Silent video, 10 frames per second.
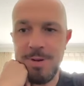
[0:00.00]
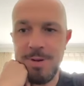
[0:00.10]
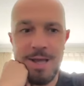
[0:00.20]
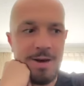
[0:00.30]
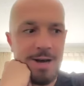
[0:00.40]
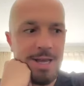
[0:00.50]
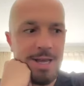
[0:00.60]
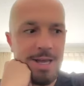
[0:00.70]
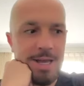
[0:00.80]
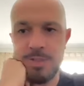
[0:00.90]
black
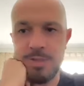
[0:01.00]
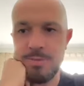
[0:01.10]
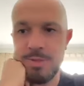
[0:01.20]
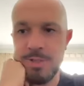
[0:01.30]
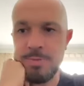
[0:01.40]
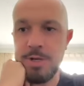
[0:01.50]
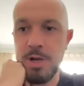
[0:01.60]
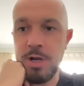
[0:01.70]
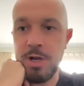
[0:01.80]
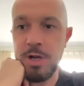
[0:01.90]
eye, and
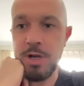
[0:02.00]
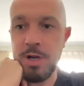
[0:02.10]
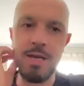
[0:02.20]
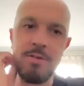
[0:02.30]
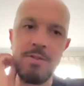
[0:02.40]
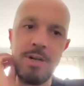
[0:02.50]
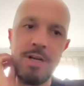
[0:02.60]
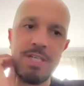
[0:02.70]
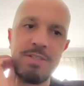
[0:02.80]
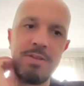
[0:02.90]
there's been a lot
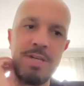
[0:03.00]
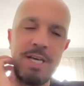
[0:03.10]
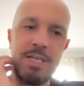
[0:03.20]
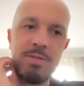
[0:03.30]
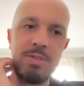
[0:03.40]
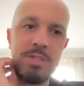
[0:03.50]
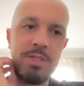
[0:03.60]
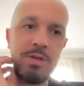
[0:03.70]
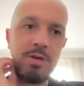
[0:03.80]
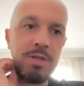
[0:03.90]
of swelling over the
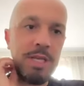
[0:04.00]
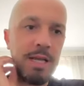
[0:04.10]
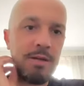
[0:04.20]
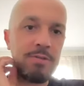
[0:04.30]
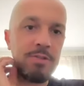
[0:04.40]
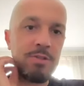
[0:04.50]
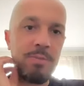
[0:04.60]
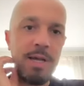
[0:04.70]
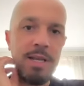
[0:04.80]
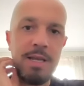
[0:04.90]
last few days, which has gone
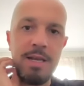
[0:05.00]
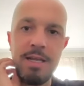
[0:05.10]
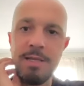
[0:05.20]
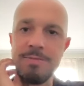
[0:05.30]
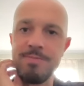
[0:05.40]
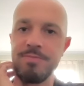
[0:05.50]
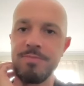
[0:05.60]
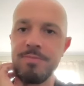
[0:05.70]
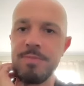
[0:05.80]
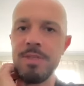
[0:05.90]
down
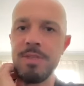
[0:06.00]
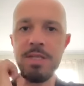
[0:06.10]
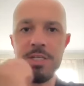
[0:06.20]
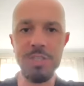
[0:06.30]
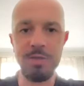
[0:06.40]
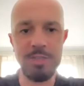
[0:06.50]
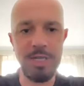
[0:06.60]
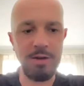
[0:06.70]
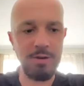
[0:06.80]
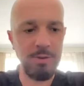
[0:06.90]
dramatically.
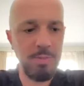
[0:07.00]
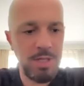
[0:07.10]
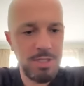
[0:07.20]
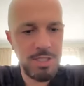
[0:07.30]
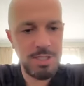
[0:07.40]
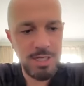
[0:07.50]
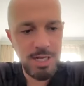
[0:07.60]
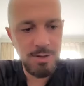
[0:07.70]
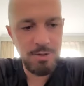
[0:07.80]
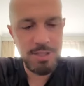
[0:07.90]
She was out on the pitch
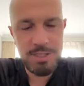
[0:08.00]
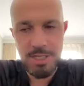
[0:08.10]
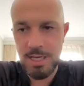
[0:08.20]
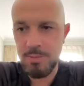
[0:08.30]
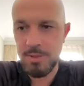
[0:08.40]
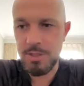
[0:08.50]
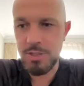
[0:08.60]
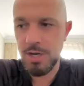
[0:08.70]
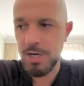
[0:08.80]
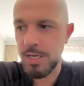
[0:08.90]
yesterday with the team
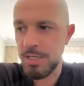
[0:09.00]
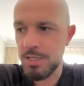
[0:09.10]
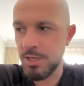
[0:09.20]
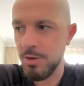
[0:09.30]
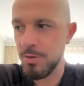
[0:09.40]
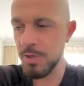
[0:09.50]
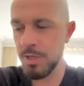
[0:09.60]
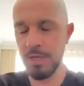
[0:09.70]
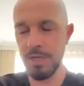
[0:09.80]
and training, so